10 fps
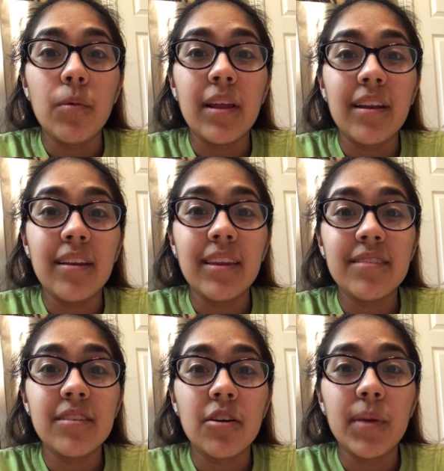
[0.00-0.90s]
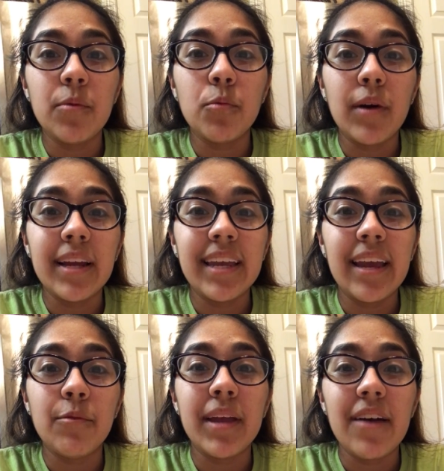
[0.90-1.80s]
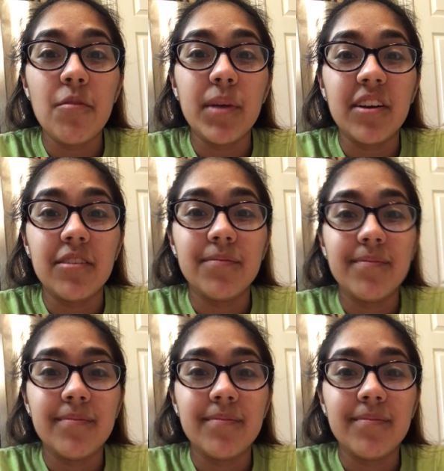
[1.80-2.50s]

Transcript: and enlist in the army, why can't we have a beer?